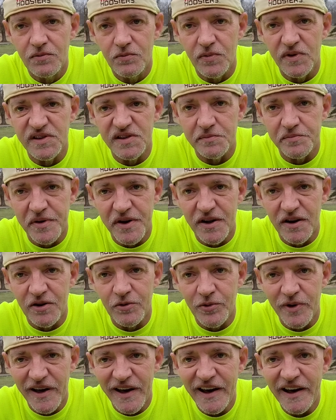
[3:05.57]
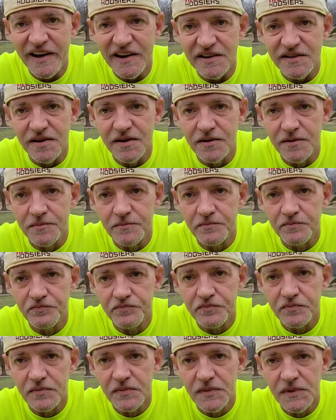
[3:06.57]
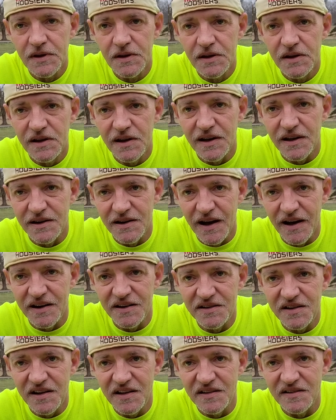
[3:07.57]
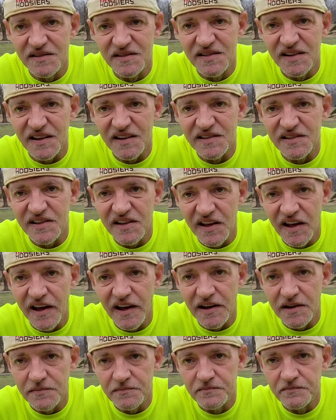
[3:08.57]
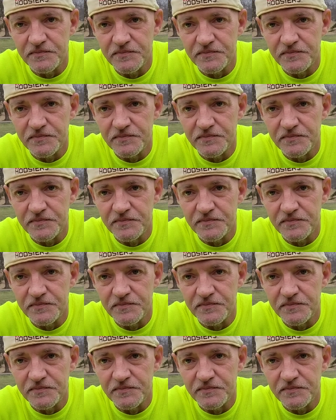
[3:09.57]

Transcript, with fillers: was Apollo 8 in 1968.